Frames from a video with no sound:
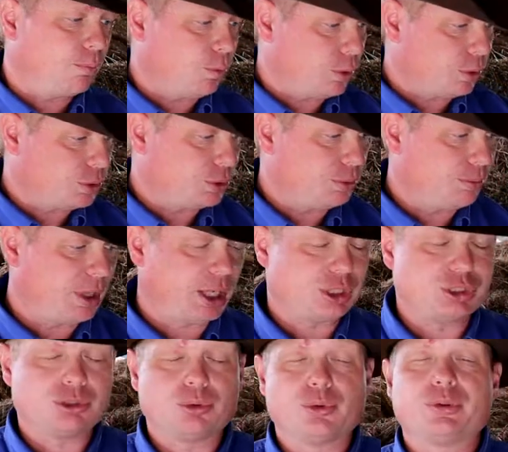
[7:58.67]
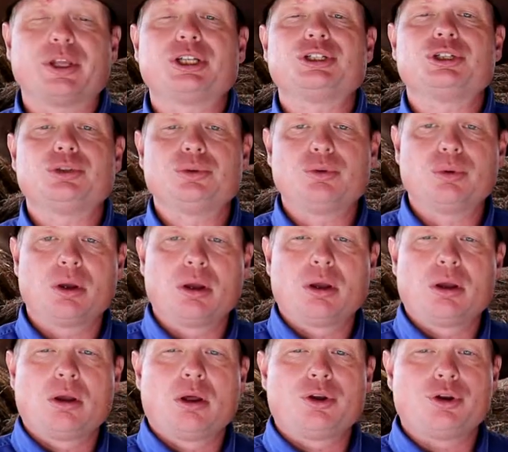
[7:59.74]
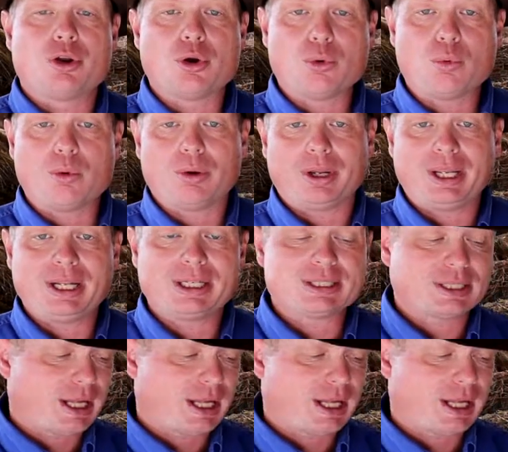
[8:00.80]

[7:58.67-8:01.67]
want to make sure that you know where it is